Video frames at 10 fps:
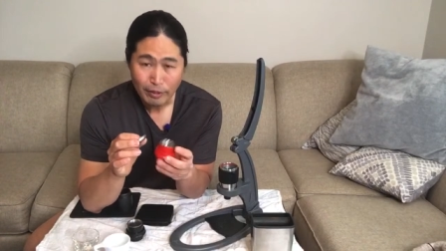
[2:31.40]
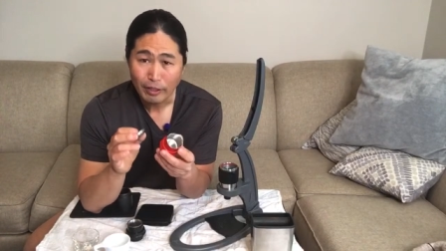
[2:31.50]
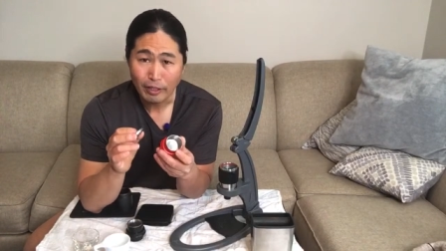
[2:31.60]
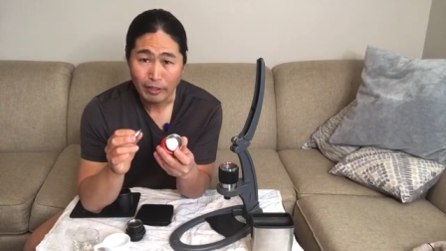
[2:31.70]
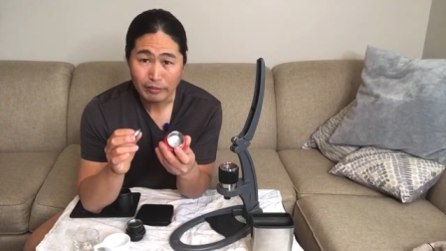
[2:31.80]

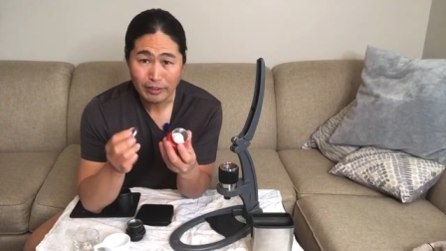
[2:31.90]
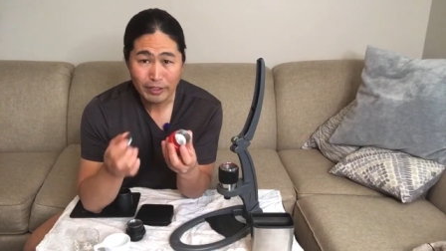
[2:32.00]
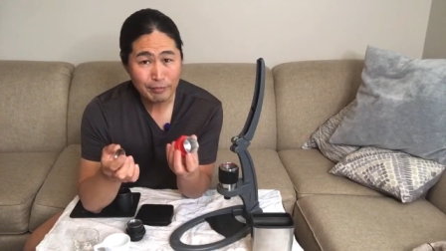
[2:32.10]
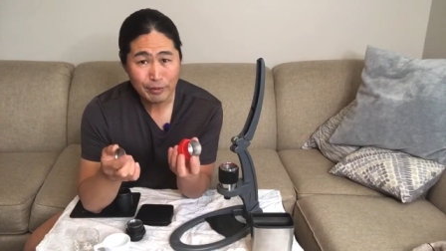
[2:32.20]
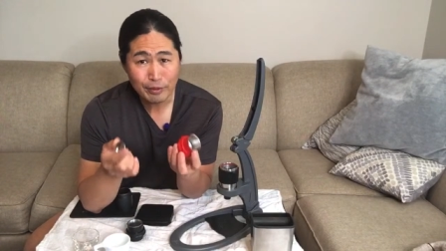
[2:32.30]
Uh, so
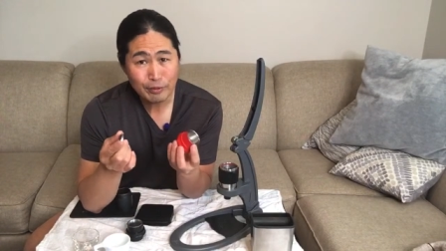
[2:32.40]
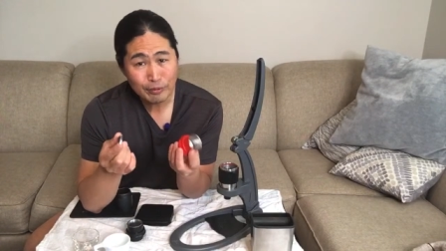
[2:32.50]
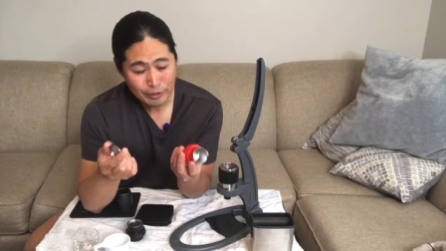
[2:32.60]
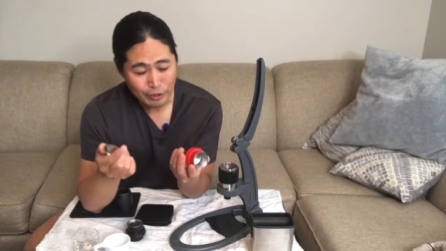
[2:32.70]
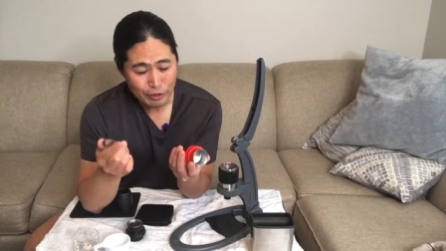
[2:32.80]
give
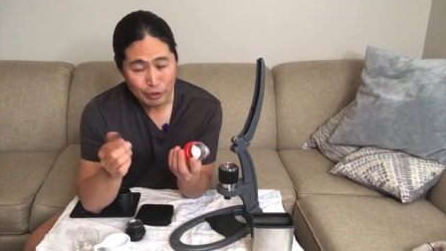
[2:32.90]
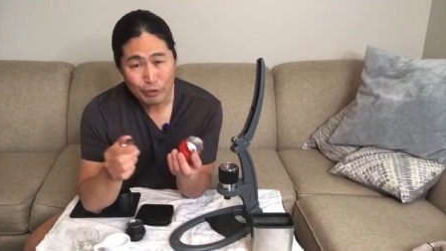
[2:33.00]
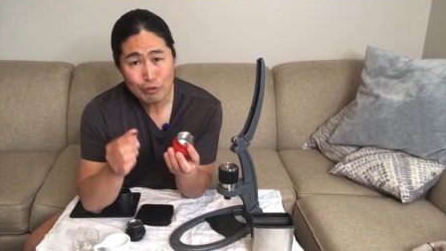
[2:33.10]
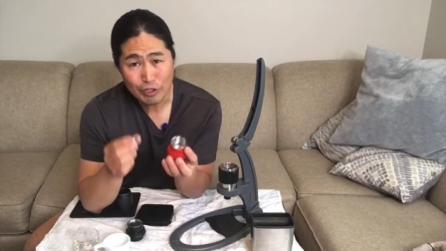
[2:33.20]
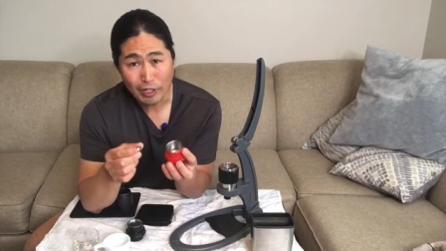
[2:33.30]
you, you know,
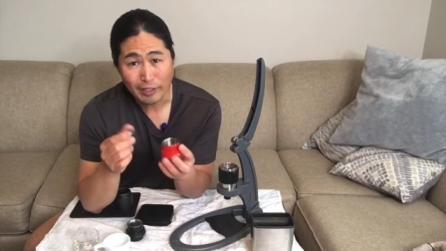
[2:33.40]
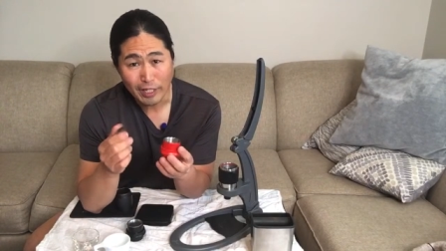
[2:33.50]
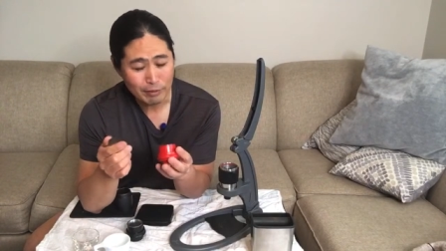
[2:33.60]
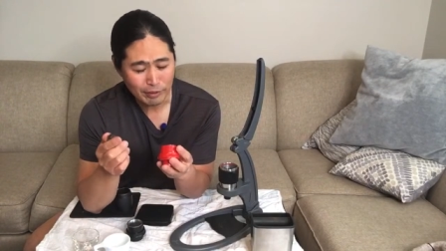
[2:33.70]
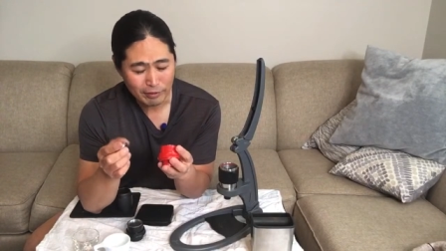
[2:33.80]
good shot
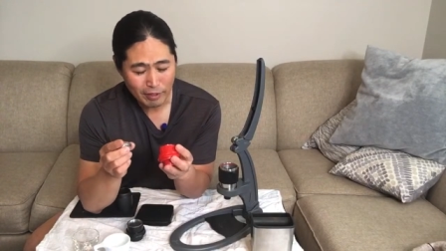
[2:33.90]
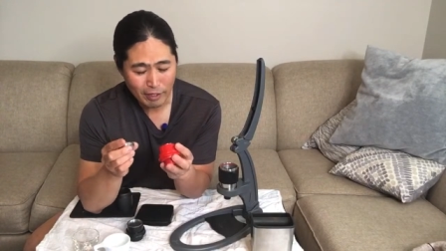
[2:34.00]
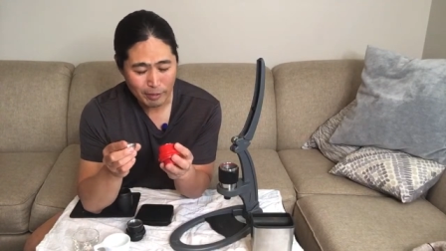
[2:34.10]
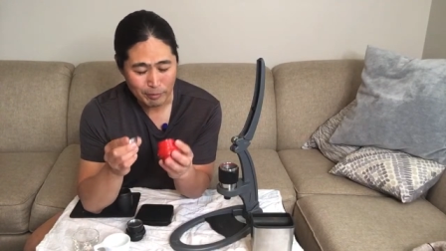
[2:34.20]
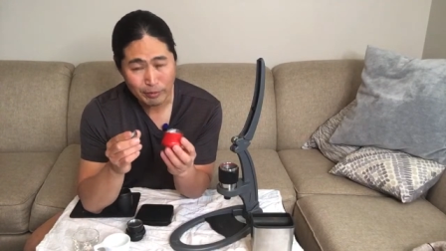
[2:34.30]
every
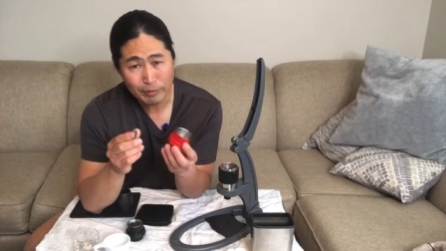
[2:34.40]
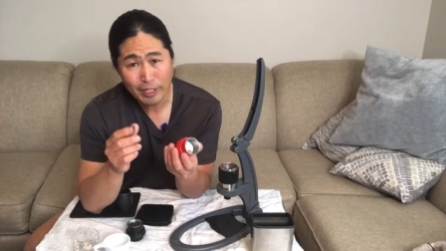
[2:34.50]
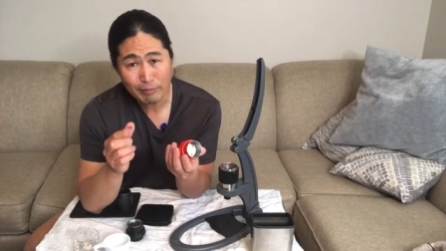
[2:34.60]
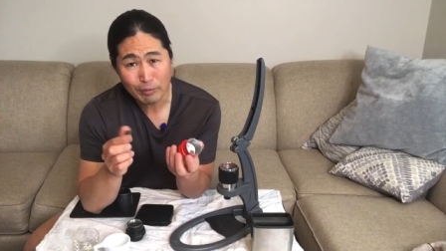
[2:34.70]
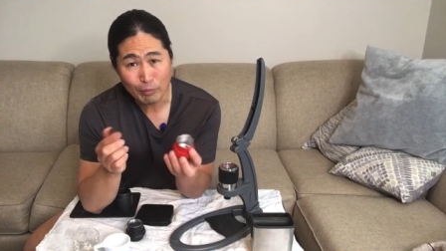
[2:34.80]
time. You don't
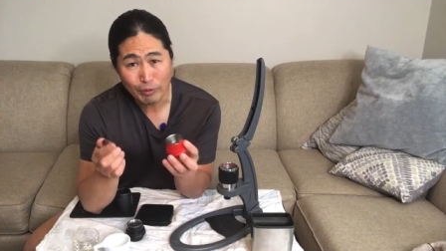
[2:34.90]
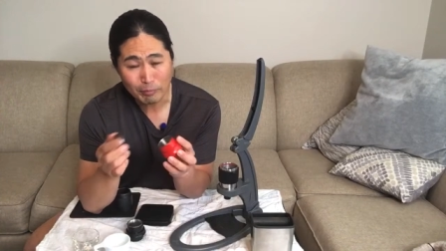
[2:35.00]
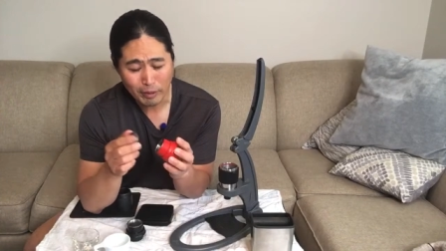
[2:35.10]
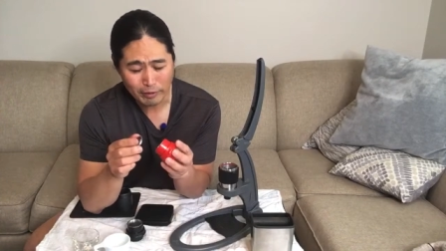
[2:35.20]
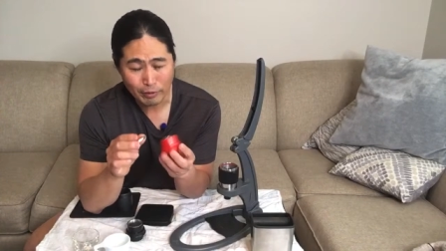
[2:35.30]
have to worry
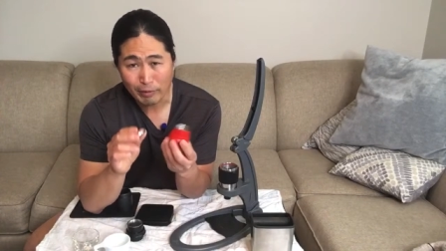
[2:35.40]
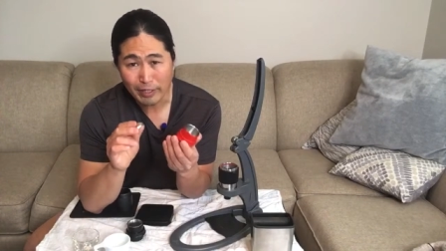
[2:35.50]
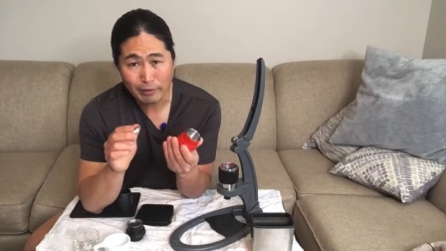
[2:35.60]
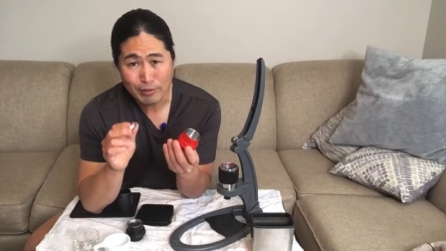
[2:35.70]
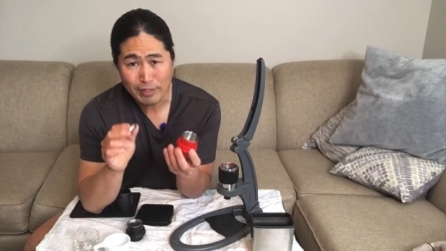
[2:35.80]
about the
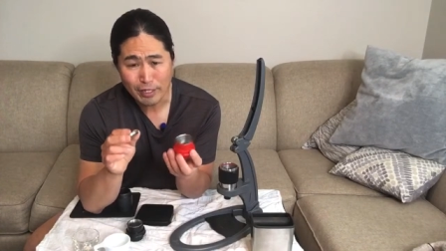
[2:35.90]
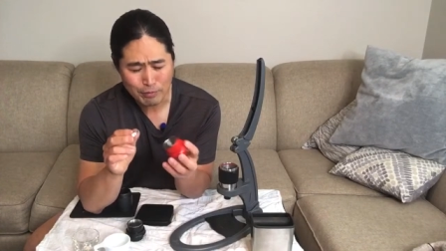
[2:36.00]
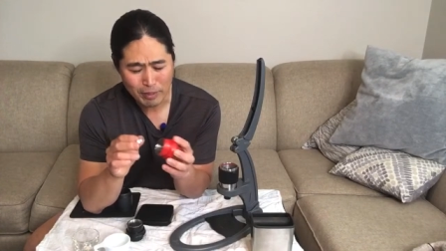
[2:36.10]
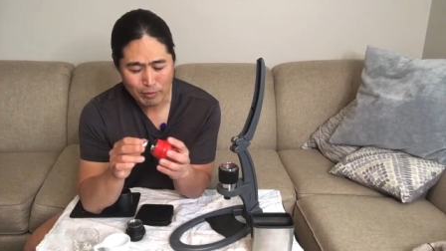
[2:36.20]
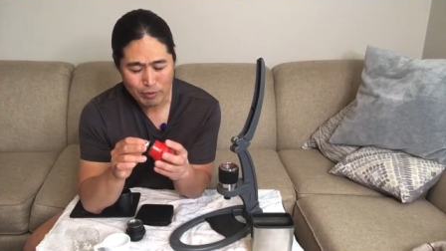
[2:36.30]
grinder
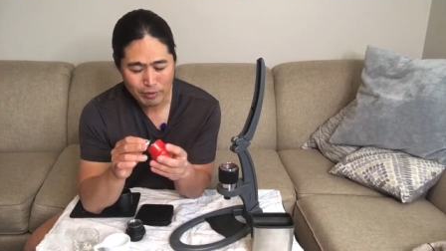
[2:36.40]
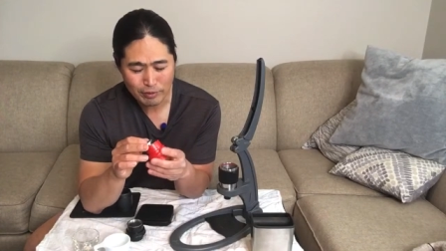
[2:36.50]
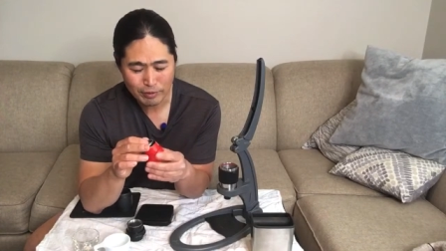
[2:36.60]
size much.